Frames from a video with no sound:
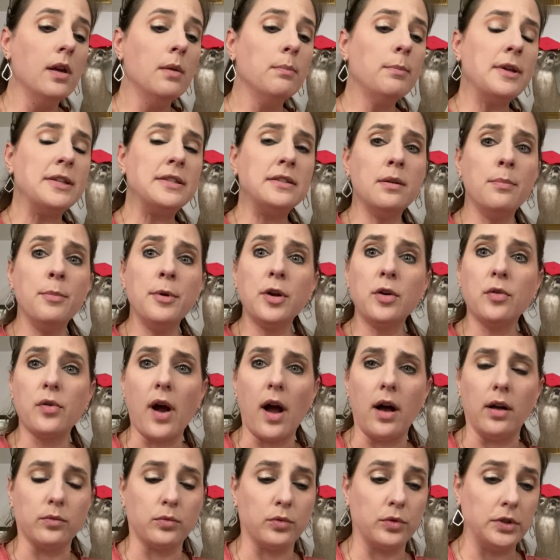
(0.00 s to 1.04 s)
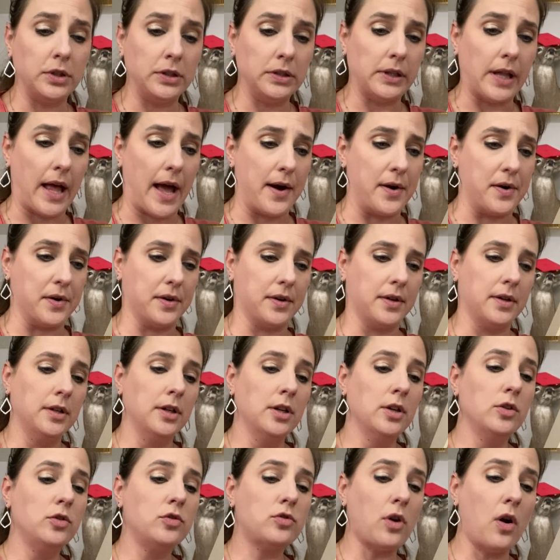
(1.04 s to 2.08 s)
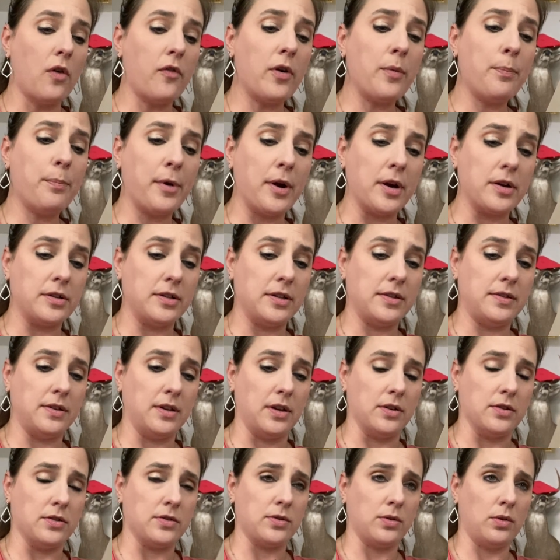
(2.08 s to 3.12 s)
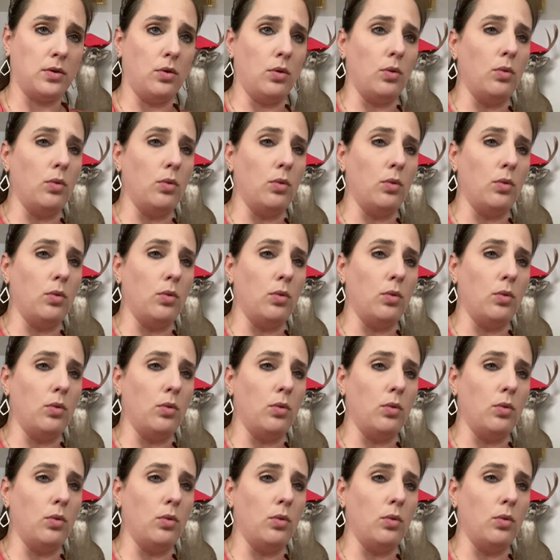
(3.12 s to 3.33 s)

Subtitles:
My stomach growled real loud. Drover perked his ears.